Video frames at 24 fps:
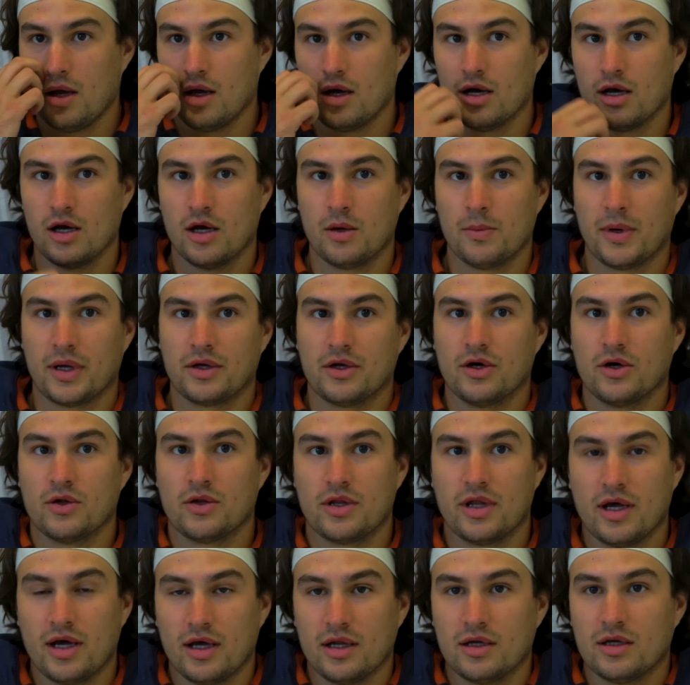I know
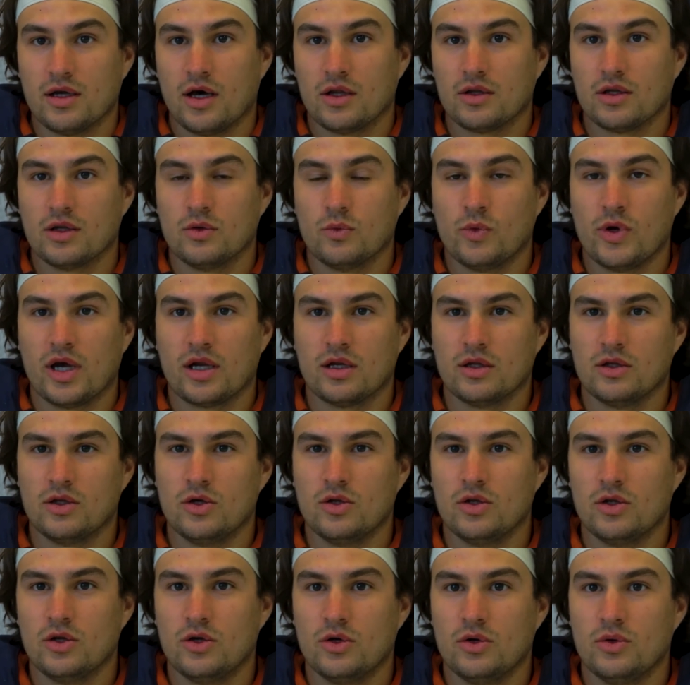that we had a
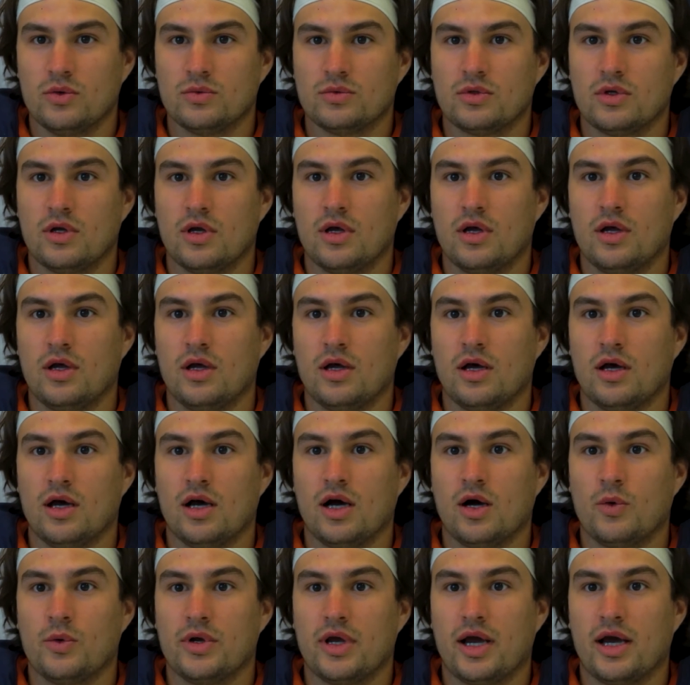Lulu.
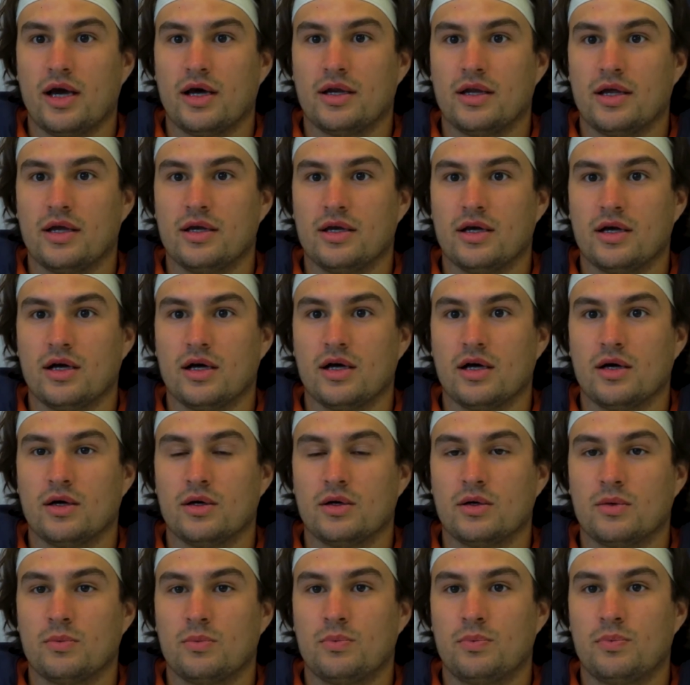We had
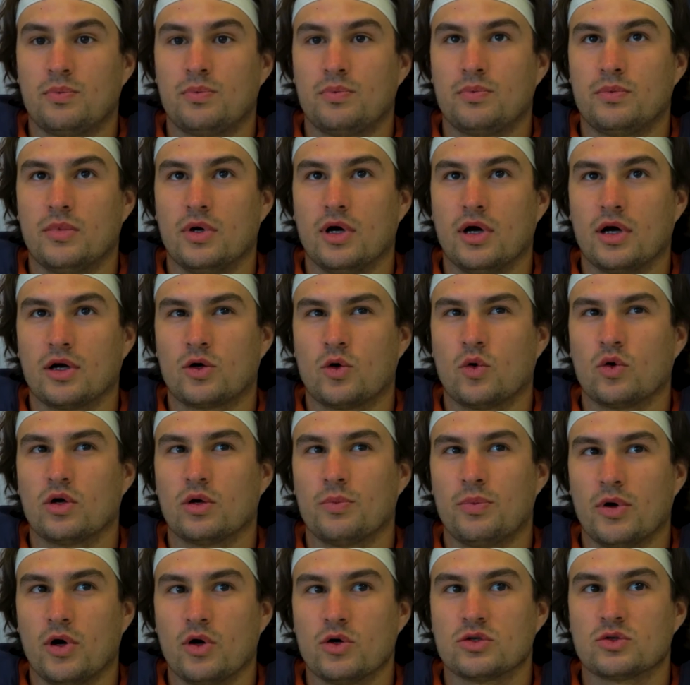a corner
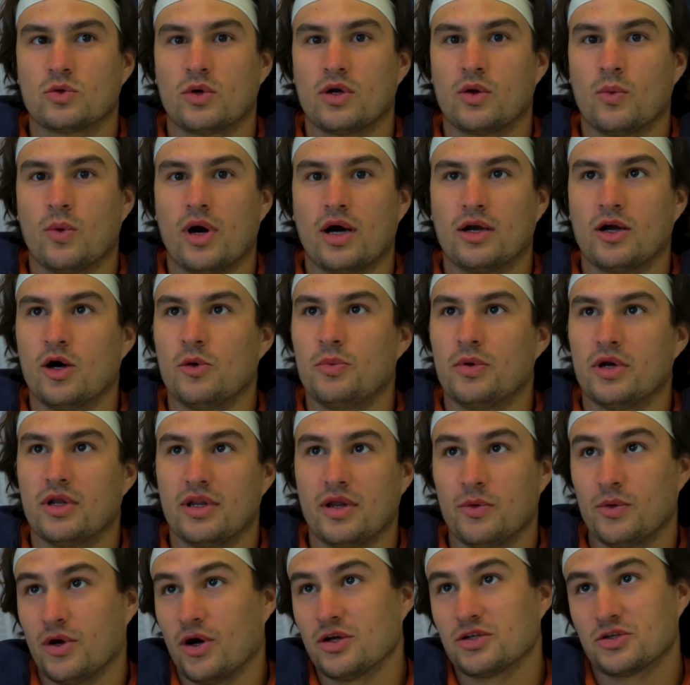post running wide open. And
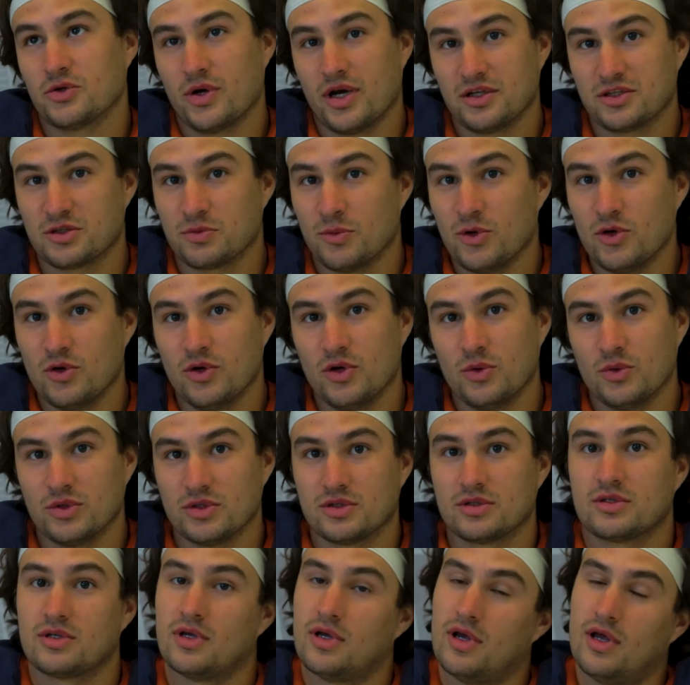then we also had Smoot,
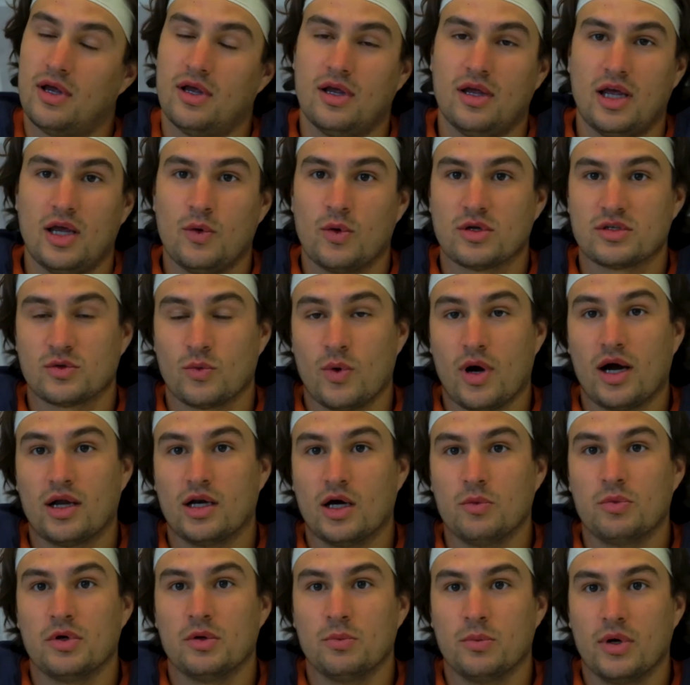he wasn't wide
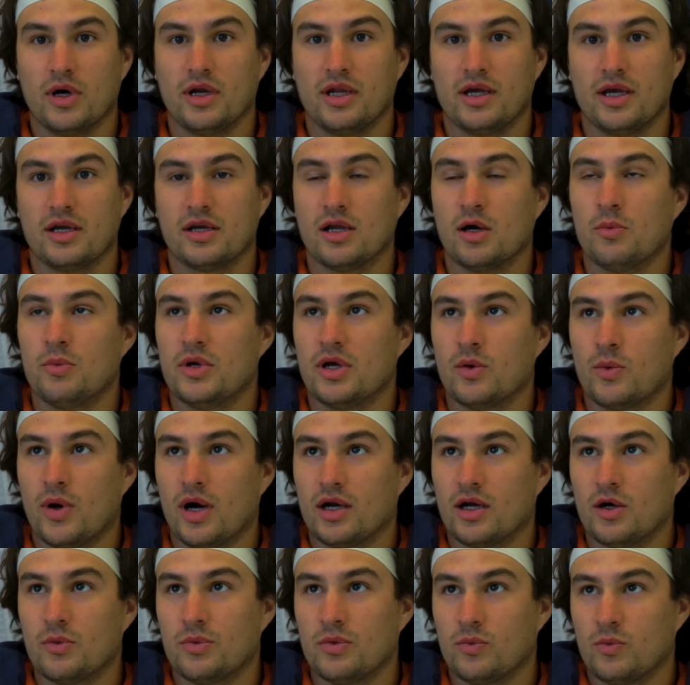open, but he ended up being
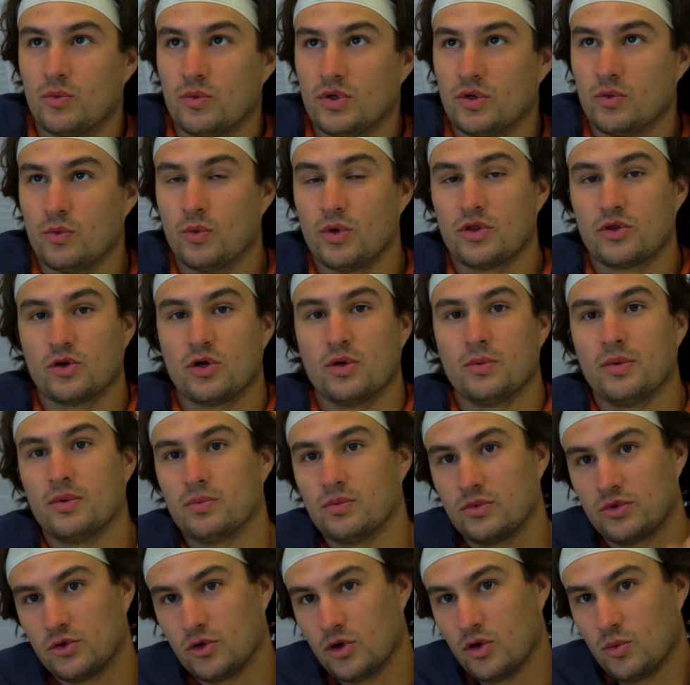wide open when we threw
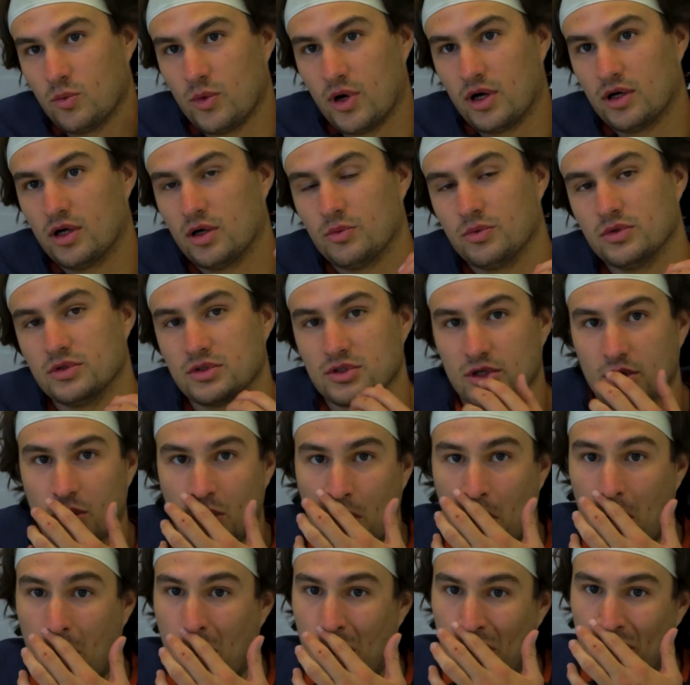him wide open. So,
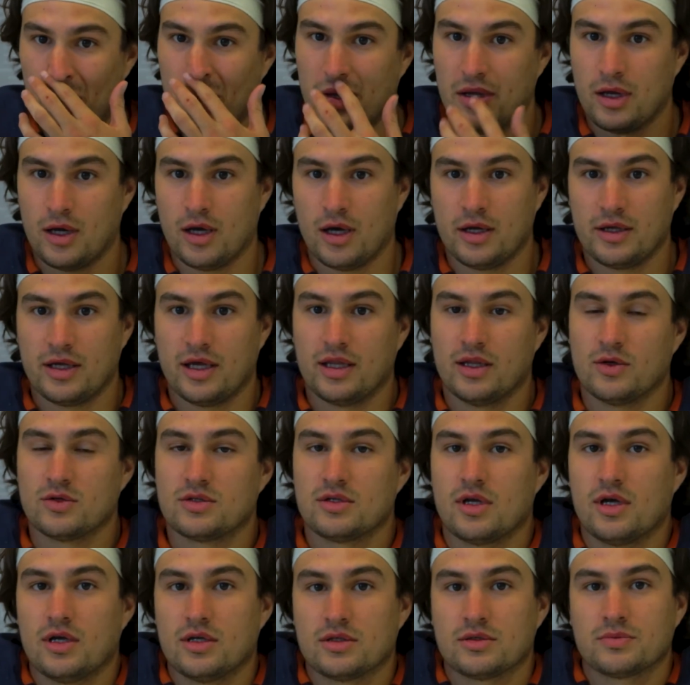yeah, that was
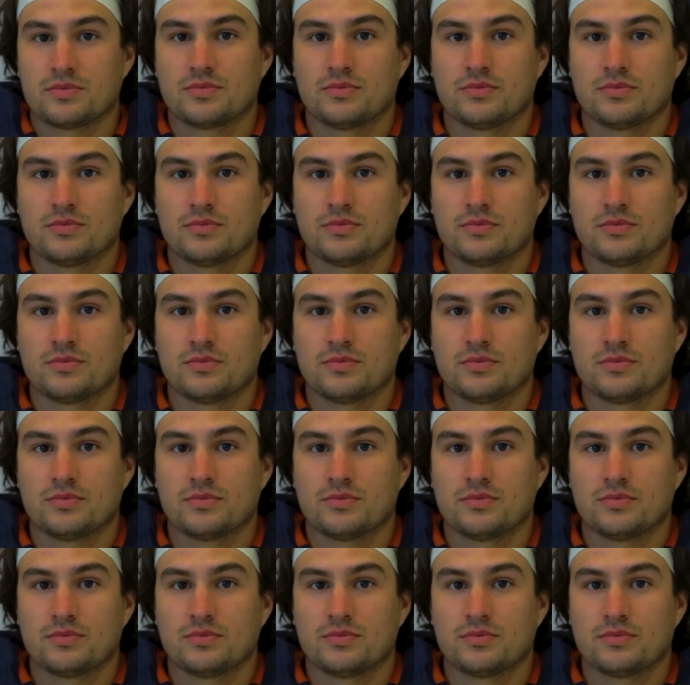nice.